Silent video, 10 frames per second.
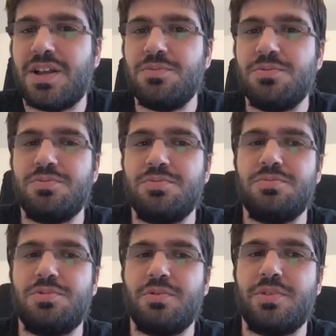How
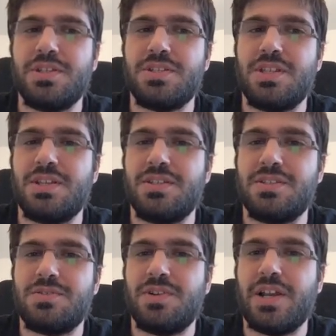do these
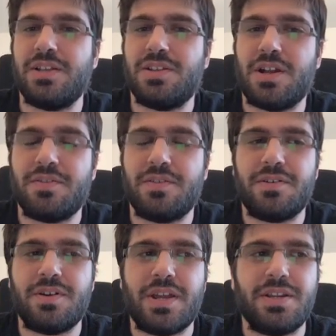things relate? Are
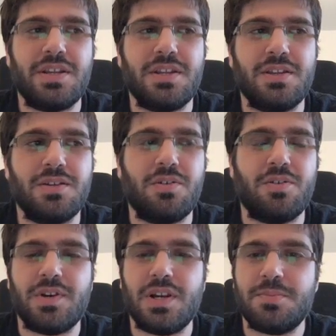there any
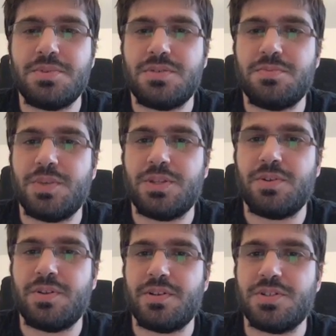overlaps
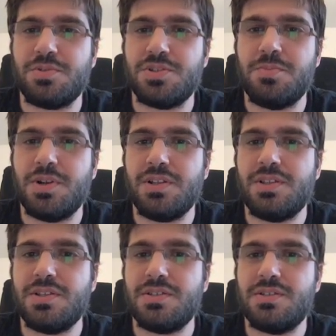between the
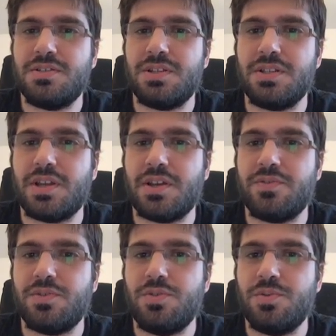responsibilities that you have
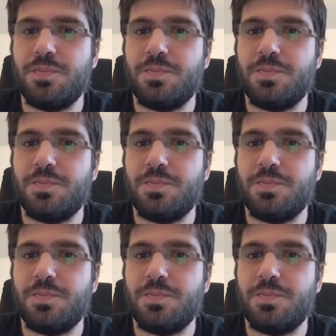to do?